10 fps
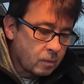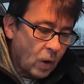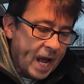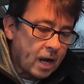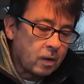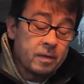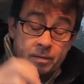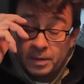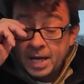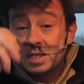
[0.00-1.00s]
Wow,
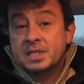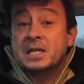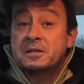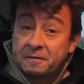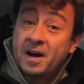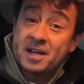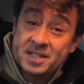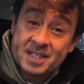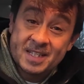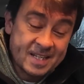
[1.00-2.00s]
this is
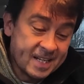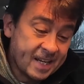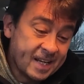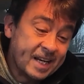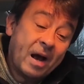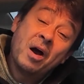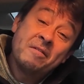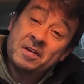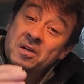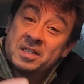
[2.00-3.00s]
fast. Now
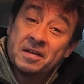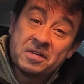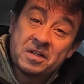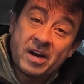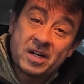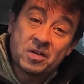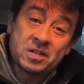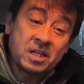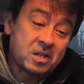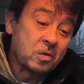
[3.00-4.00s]
I've used different
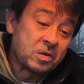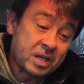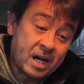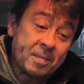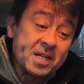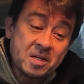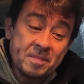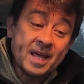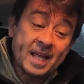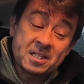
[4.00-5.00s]
diagnostic tools and I must
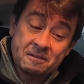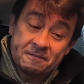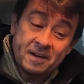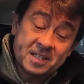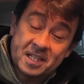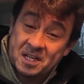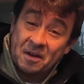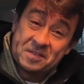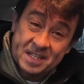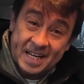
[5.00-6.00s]
admit that's the fastest
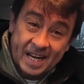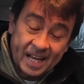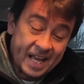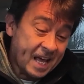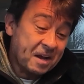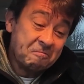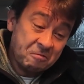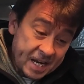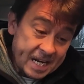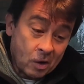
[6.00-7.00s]
I've seen it.
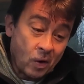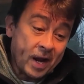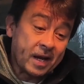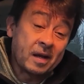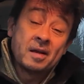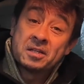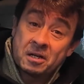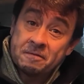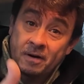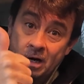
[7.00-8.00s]
Really quick.
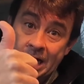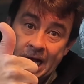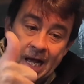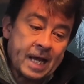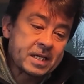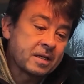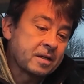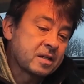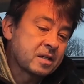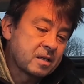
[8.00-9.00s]
So far,
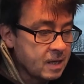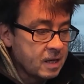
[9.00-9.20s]
excellent.